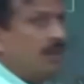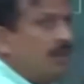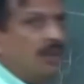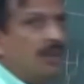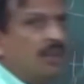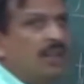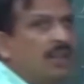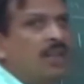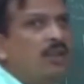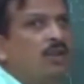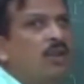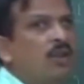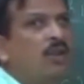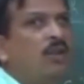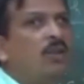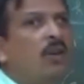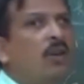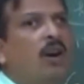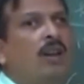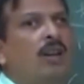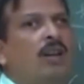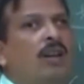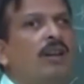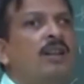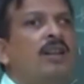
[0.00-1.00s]
then we
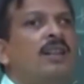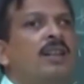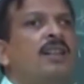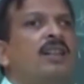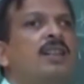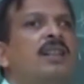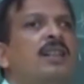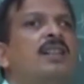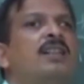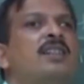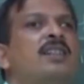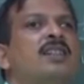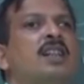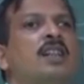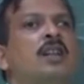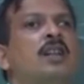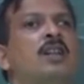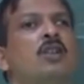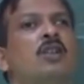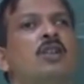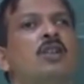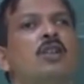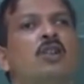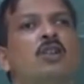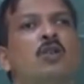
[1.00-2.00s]
call it is a
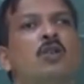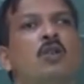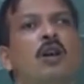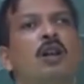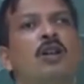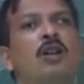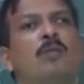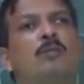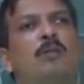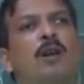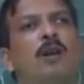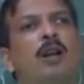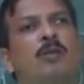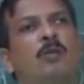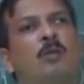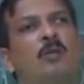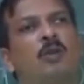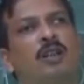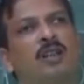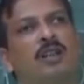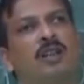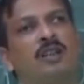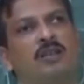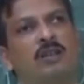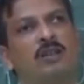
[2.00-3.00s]

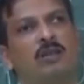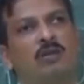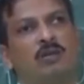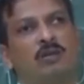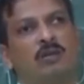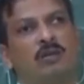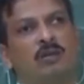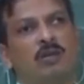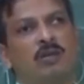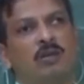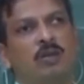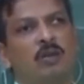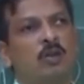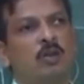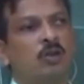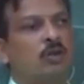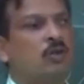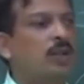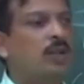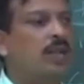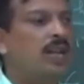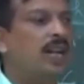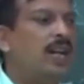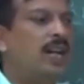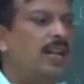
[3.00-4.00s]
non-pulmonic sound.
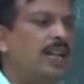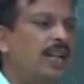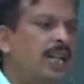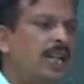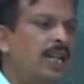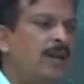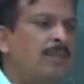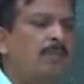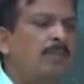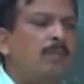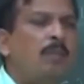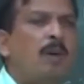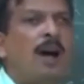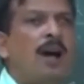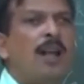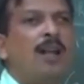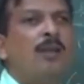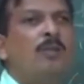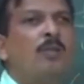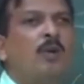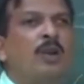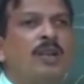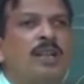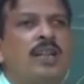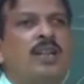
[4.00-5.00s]
So, any
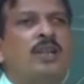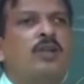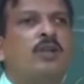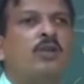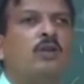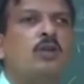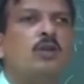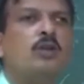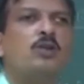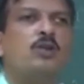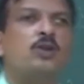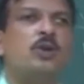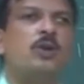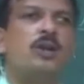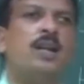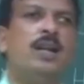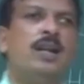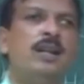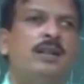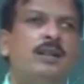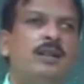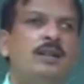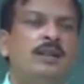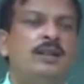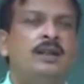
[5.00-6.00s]
pulmonic
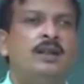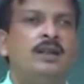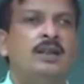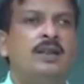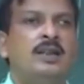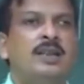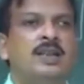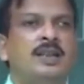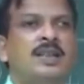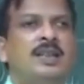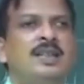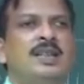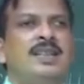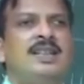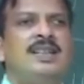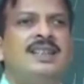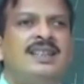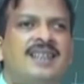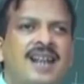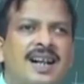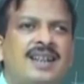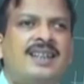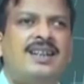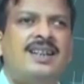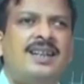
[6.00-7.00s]
consonant, in
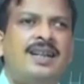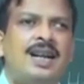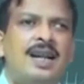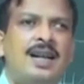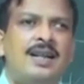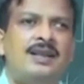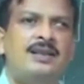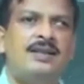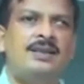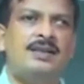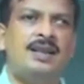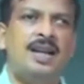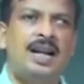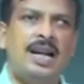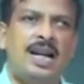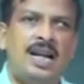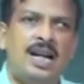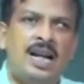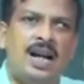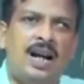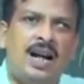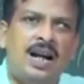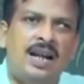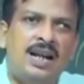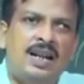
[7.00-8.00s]
that case the
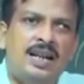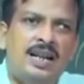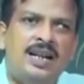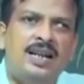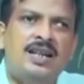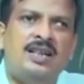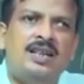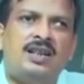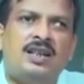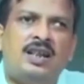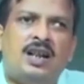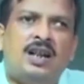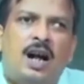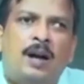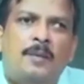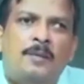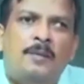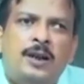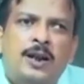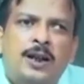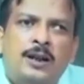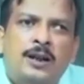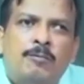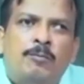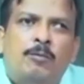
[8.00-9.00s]
air is
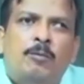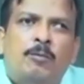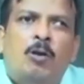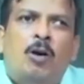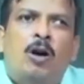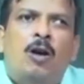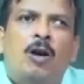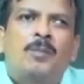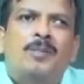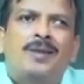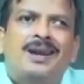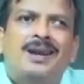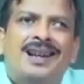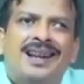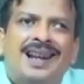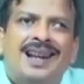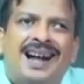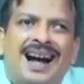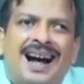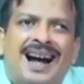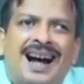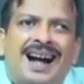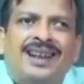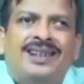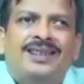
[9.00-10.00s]
coming from
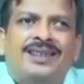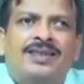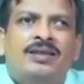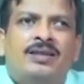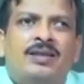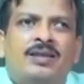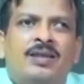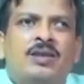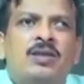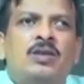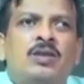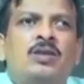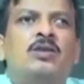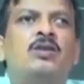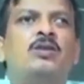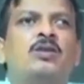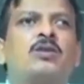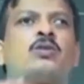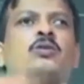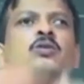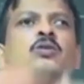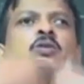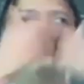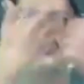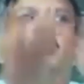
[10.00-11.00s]
lungs
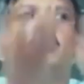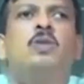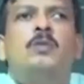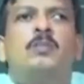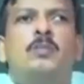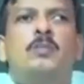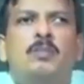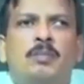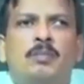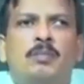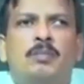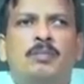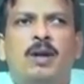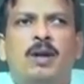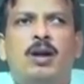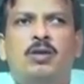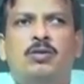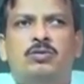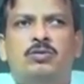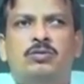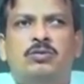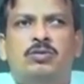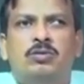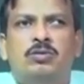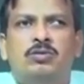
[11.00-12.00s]
to mouth.